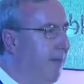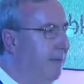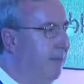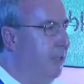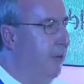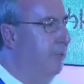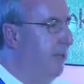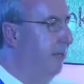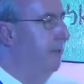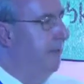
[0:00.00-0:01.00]
on jobs,
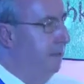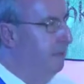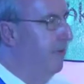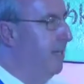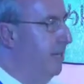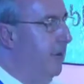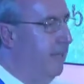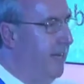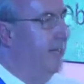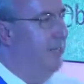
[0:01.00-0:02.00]
and Professor
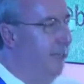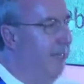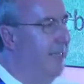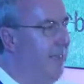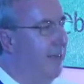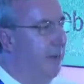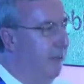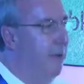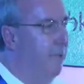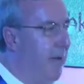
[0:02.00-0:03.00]
Lawrence illustrated that going
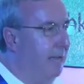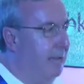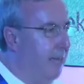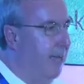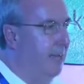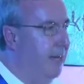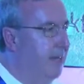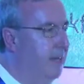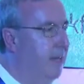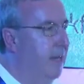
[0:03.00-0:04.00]
right back to the
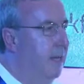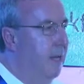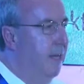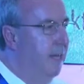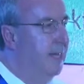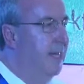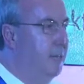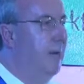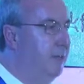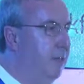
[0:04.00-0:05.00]
Luddites. And Luddites
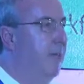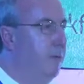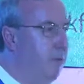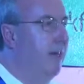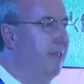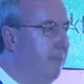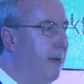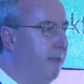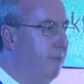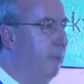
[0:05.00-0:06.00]
are absolutely right
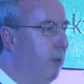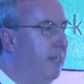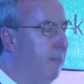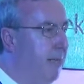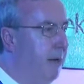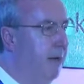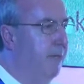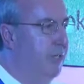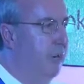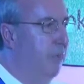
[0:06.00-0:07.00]
to be worried about their
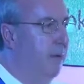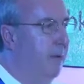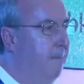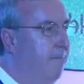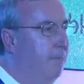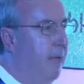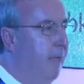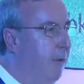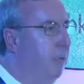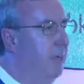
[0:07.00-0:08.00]
own job.
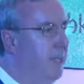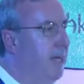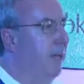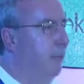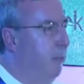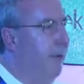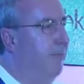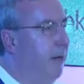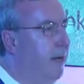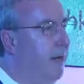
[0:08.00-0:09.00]
If you were a skilled
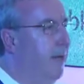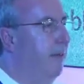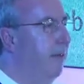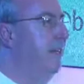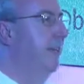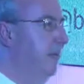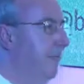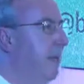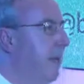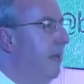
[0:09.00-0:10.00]
weaver in Nottingham,
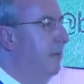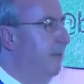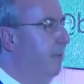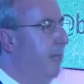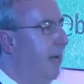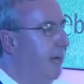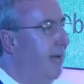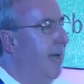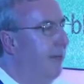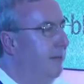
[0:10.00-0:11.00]
something like
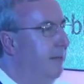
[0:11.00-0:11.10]
that,